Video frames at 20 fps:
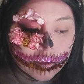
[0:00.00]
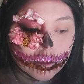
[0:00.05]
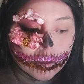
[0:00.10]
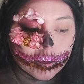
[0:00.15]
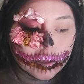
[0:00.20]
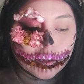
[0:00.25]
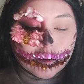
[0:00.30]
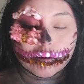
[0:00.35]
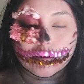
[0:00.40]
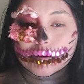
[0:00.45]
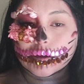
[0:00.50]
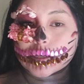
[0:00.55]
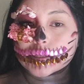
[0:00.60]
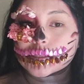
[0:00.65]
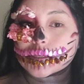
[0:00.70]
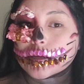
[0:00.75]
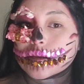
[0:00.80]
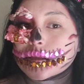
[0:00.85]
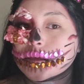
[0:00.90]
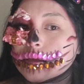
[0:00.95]
Y lo que
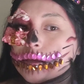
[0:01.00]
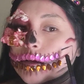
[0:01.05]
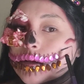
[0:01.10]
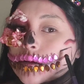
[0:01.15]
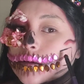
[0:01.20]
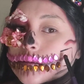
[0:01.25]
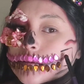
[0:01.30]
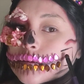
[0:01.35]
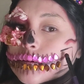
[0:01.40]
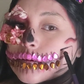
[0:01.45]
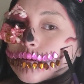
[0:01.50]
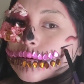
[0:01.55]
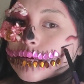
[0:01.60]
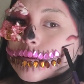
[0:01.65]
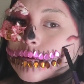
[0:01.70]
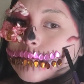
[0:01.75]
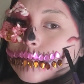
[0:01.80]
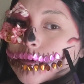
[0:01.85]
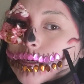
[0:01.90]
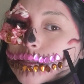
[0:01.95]
sería todo lo
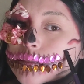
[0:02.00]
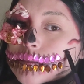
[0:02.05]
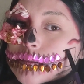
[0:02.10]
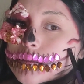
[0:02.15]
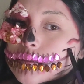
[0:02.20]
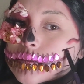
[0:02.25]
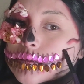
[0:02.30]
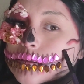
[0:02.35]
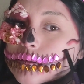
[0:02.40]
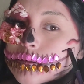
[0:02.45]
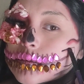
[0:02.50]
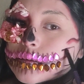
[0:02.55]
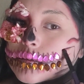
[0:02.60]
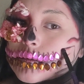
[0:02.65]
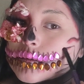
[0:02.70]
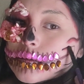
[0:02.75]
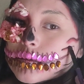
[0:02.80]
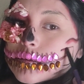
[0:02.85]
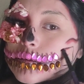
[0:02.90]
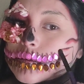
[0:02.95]
demás.
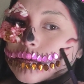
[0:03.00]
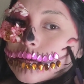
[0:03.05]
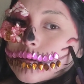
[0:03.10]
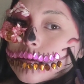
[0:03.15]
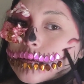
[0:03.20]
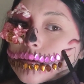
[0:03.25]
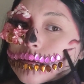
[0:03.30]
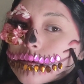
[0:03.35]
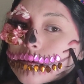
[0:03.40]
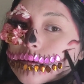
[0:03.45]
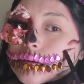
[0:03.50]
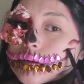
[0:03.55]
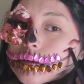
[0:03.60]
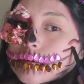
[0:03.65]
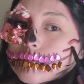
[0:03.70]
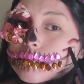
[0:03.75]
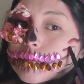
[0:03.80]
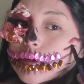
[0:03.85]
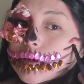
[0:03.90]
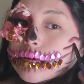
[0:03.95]

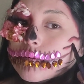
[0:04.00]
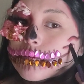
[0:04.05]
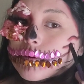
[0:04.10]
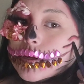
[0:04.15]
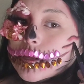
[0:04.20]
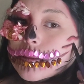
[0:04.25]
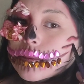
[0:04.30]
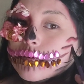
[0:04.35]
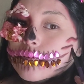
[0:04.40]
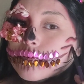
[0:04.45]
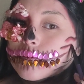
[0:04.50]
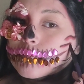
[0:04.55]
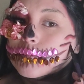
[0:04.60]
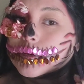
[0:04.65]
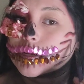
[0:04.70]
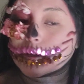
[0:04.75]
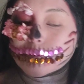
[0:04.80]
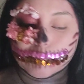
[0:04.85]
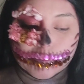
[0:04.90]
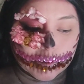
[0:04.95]
Me lo voy a
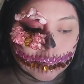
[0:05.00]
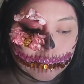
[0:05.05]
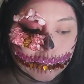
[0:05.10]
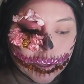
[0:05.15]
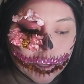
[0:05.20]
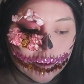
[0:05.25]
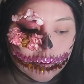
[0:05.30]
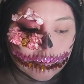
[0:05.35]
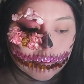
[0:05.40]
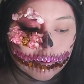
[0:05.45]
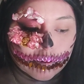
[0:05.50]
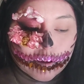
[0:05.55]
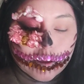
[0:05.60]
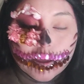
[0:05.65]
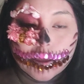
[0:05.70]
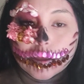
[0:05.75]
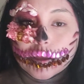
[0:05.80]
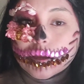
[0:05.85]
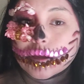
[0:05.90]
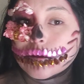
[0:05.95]
difuminar primero
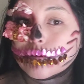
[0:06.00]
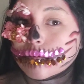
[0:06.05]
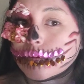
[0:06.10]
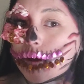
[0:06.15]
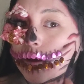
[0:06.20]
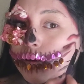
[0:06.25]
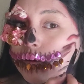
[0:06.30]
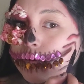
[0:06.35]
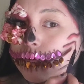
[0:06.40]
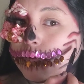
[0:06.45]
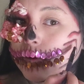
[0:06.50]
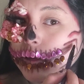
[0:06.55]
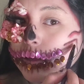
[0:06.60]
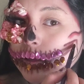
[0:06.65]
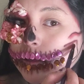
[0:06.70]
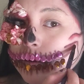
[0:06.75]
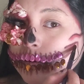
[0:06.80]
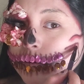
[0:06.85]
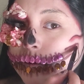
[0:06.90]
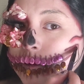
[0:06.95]
y luego voy a
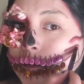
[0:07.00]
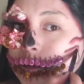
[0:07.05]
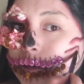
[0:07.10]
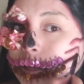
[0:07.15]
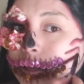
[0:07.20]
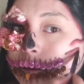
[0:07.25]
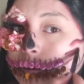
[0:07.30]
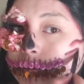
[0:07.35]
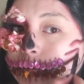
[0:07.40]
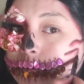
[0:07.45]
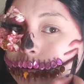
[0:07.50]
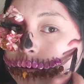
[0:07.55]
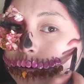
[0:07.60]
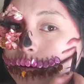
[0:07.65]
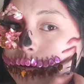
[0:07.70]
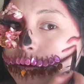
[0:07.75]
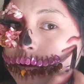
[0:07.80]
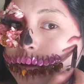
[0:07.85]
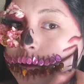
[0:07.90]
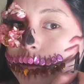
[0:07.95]
ir con el negro.
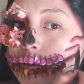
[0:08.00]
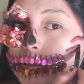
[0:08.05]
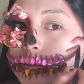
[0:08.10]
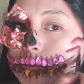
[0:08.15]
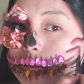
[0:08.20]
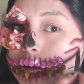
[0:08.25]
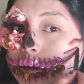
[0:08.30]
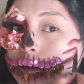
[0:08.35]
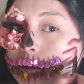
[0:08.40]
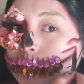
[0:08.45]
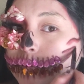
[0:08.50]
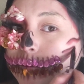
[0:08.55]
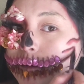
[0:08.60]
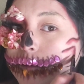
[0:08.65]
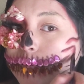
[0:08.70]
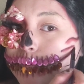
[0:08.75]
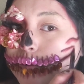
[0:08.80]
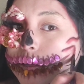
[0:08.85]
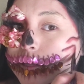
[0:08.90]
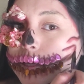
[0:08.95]
So I'm going
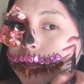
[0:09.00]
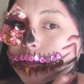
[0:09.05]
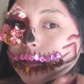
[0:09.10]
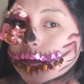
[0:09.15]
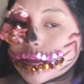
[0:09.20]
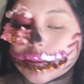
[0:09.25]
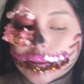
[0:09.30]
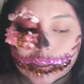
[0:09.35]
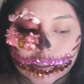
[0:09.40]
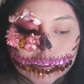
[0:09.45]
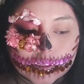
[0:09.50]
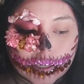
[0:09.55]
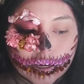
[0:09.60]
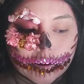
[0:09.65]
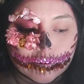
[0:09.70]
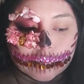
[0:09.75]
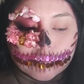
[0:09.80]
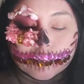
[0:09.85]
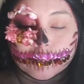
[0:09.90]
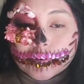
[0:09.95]
to blend this
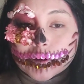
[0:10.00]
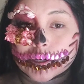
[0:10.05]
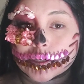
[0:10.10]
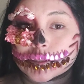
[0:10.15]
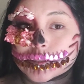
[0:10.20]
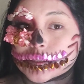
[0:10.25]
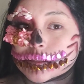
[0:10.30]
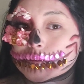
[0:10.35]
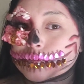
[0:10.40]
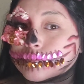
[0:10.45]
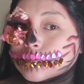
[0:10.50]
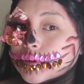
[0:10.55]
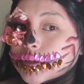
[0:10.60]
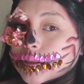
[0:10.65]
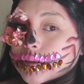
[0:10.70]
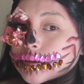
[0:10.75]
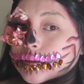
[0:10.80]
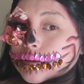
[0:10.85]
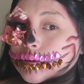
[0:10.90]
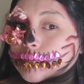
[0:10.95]
out first
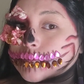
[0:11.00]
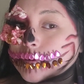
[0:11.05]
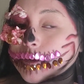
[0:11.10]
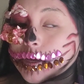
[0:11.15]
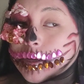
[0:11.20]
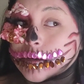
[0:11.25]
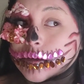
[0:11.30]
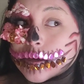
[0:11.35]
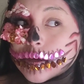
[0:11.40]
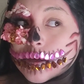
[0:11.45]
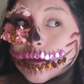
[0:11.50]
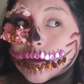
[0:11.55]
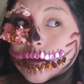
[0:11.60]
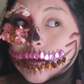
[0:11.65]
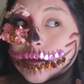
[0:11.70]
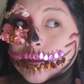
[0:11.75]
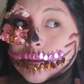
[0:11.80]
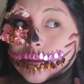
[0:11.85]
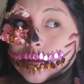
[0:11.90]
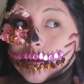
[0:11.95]
with the red
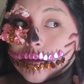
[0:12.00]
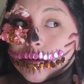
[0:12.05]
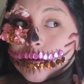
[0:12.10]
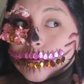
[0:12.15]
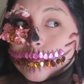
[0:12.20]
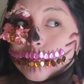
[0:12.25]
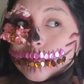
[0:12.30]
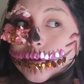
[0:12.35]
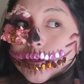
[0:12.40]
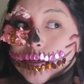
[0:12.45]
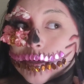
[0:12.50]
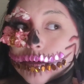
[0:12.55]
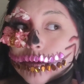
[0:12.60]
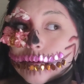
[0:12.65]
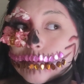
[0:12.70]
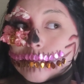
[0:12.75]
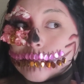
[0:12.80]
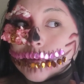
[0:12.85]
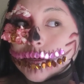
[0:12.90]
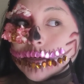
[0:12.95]
and then work
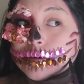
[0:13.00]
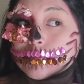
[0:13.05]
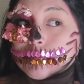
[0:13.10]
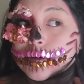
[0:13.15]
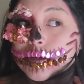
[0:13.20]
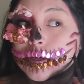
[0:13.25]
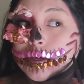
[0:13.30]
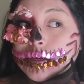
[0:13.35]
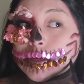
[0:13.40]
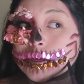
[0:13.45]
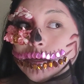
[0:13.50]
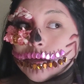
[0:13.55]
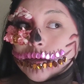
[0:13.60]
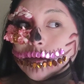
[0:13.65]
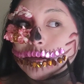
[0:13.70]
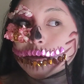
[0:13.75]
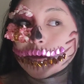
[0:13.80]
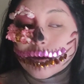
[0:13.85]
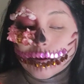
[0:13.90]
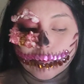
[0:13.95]
my way
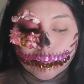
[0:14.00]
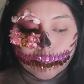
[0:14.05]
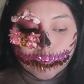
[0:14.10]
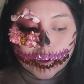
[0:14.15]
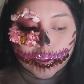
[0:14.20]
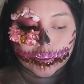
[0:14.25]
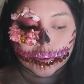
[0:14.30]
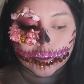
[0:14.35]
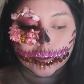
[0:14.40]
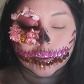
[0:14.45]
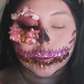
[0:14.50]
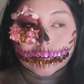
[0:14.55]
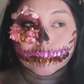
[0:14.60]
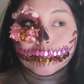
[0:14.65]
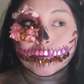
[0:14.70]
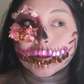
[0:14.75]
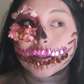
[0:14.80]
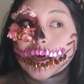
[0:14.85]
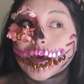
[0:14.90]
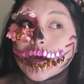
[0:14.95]
with the
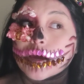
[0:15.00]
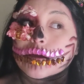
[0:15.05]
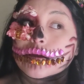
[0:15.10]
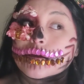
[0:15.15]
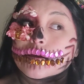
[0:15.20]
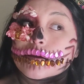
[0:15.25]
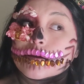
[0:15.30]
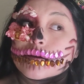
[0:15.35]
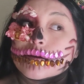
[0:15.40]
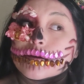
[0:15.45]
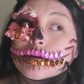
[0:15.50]
black,